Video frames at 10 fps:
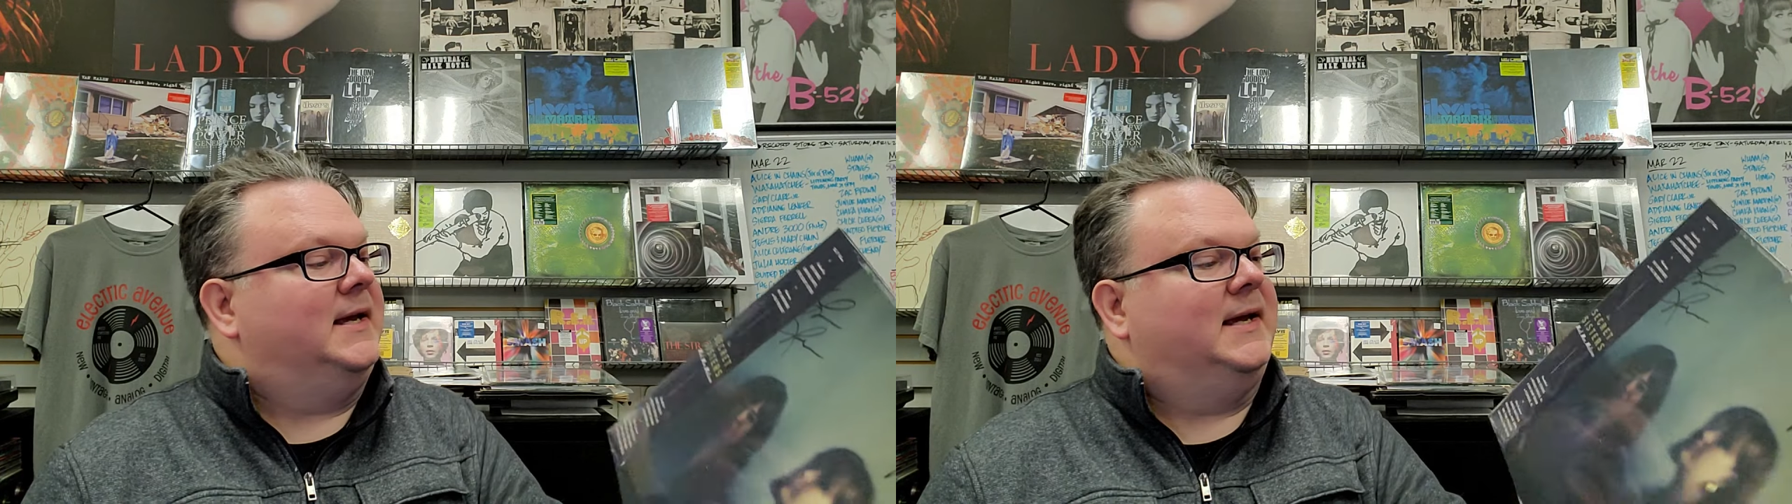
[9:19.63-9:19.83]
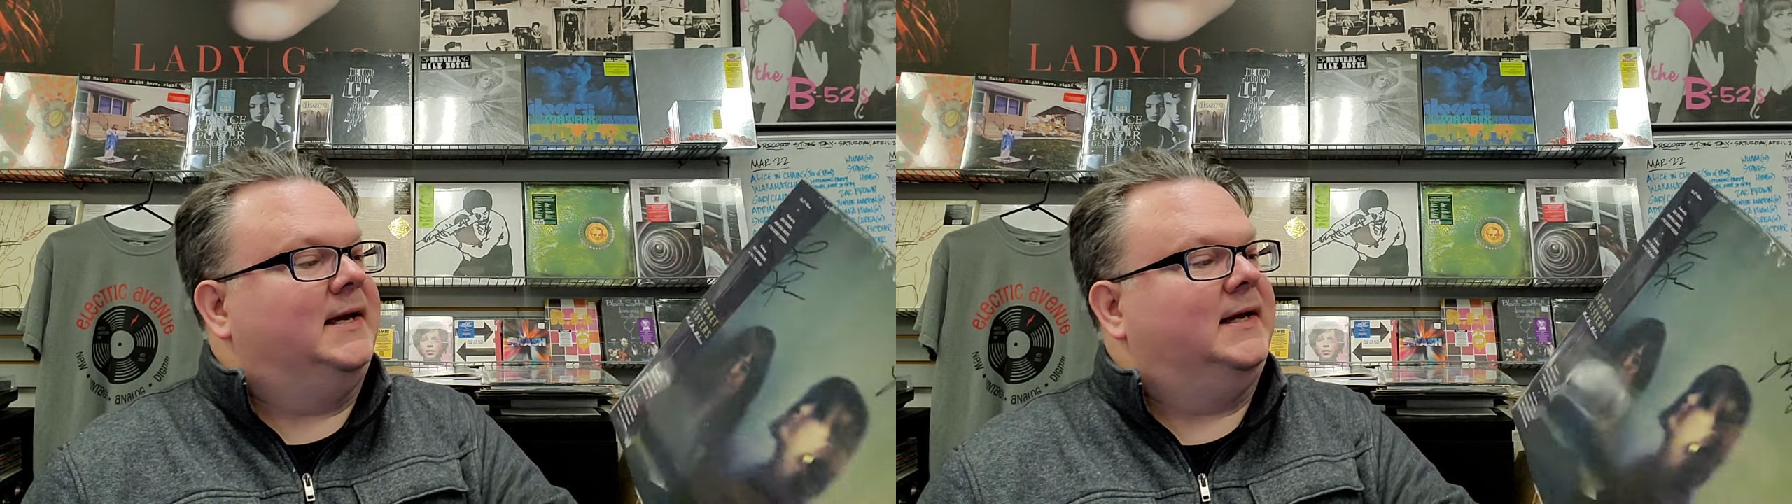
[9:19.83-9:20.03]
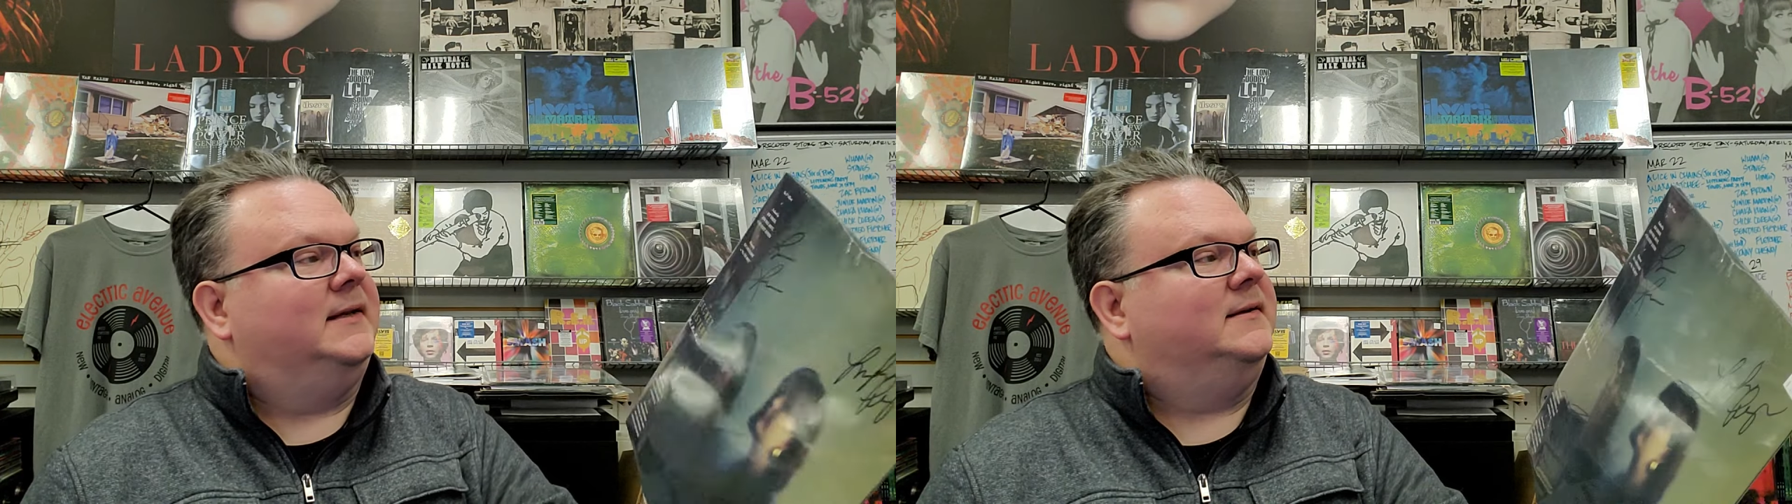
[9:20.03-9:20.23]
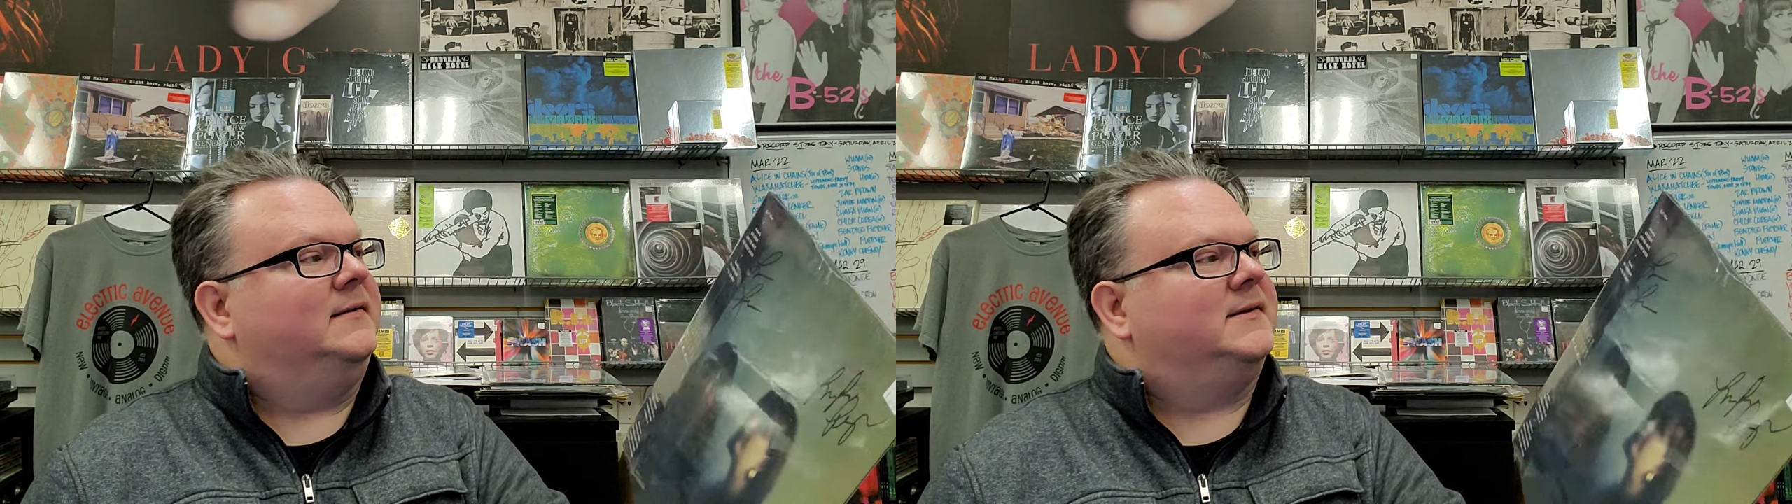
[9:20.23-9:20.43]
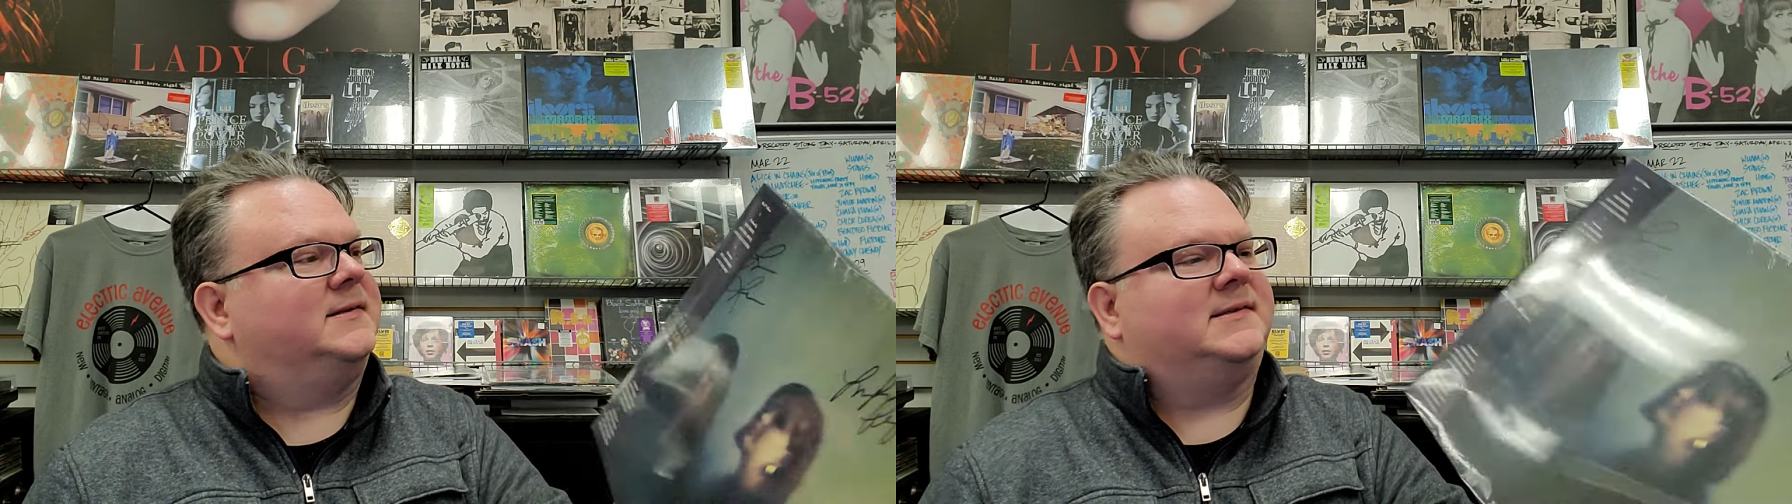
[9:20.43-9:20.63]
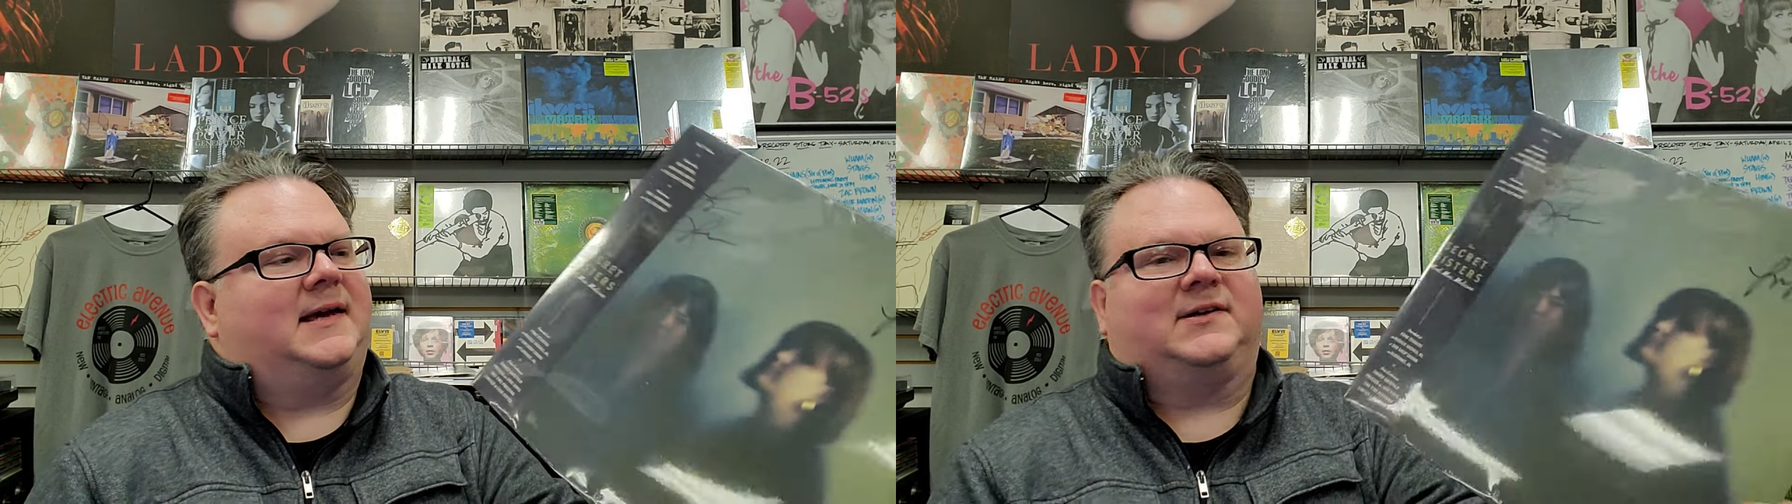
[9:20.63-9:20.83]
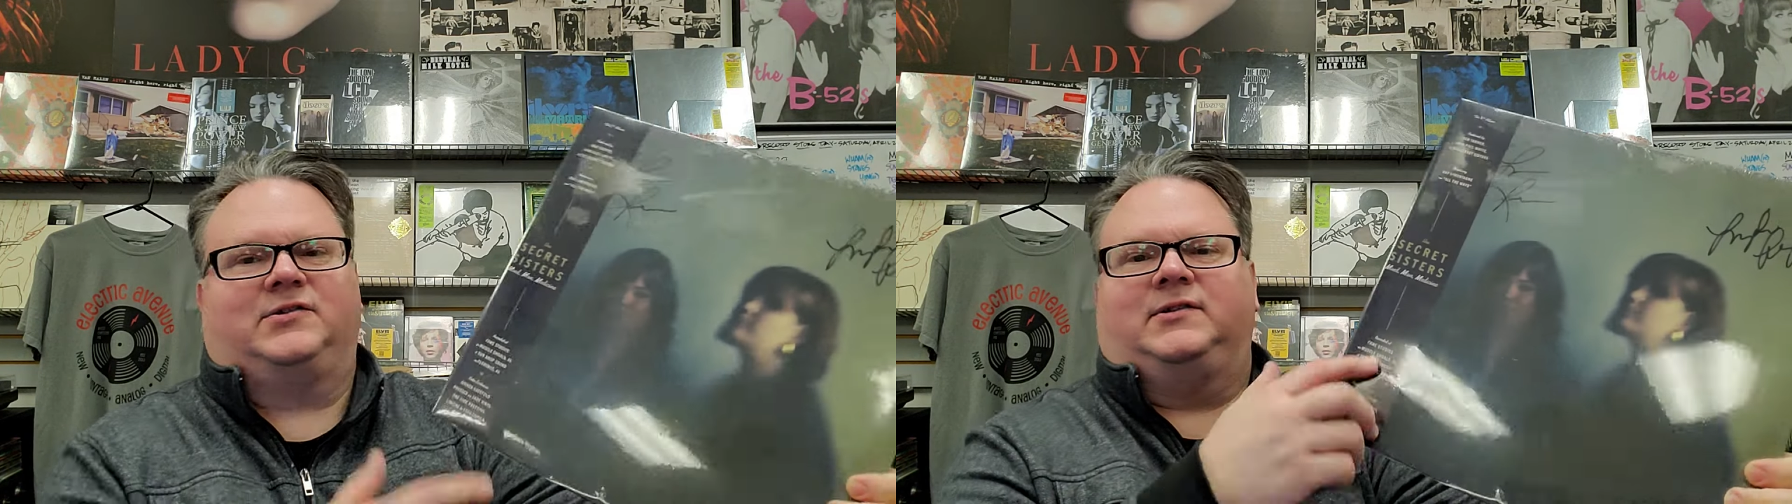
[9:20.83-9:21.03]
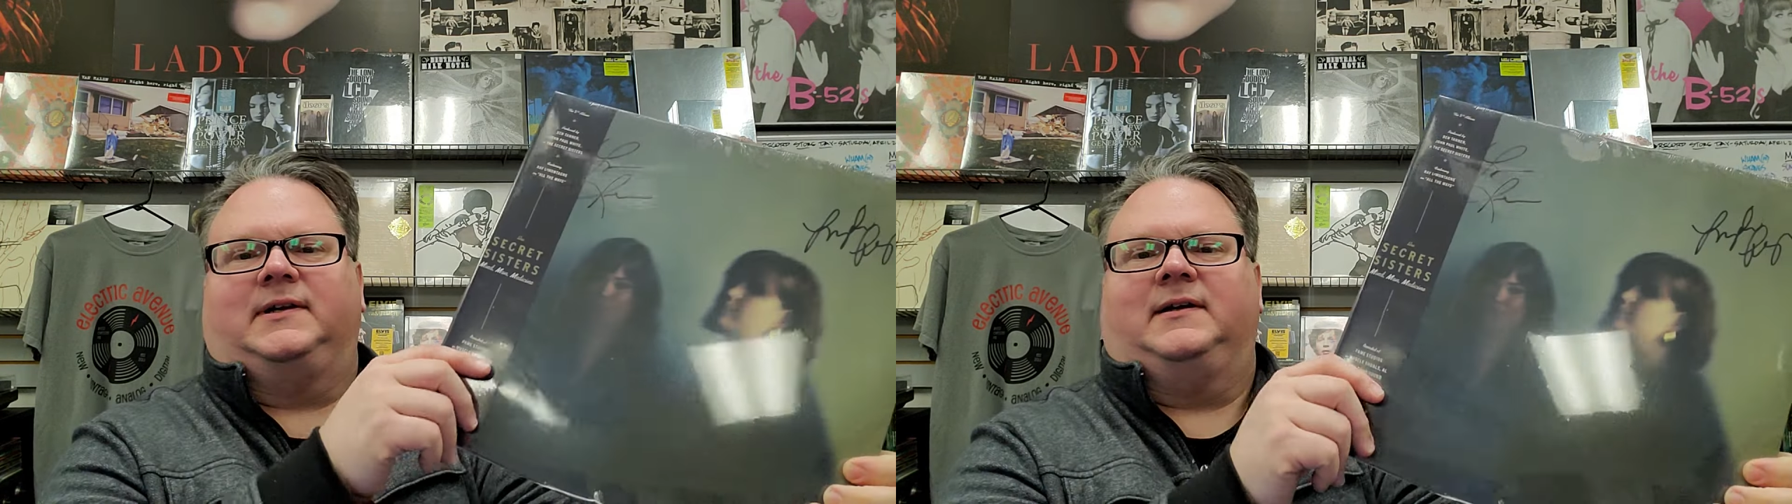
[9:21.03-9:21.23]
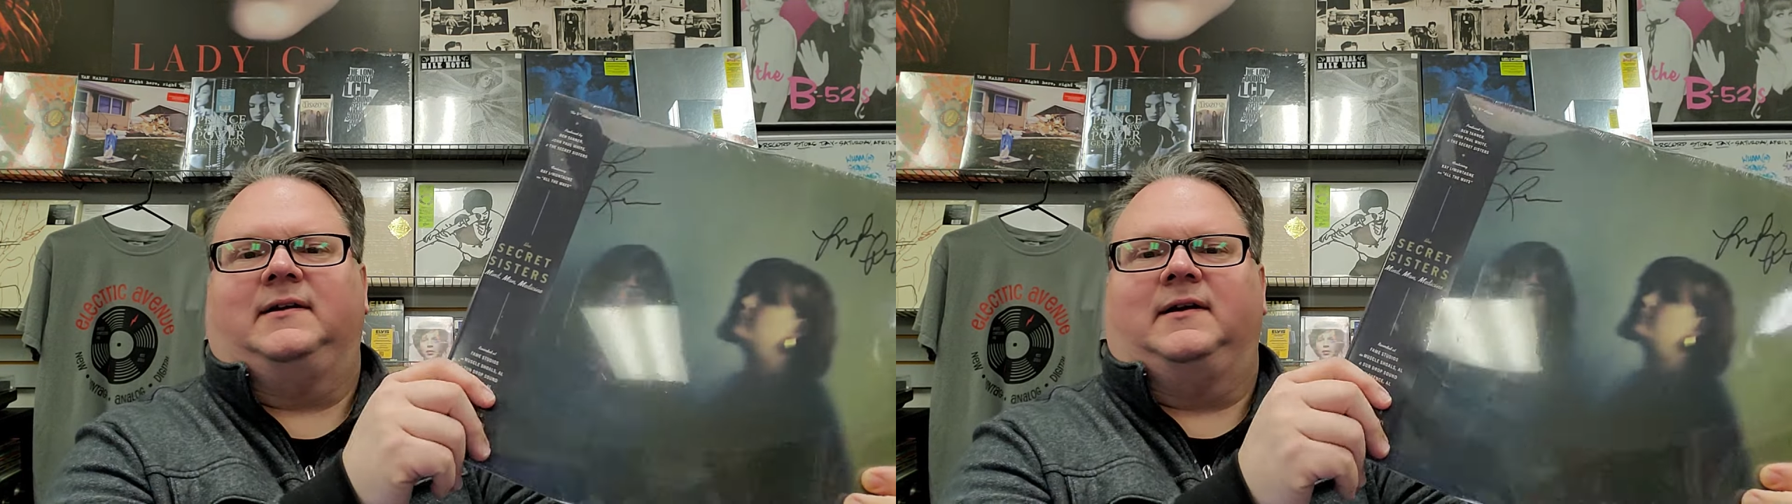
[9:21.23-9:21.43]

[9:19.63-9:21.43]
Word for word: And this is actually a,